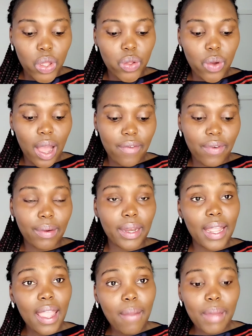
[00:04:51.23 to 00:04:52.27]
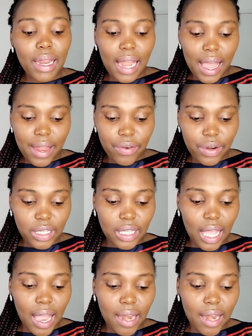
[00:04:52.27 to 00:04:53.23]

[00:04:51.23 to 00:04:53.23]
You have an email address,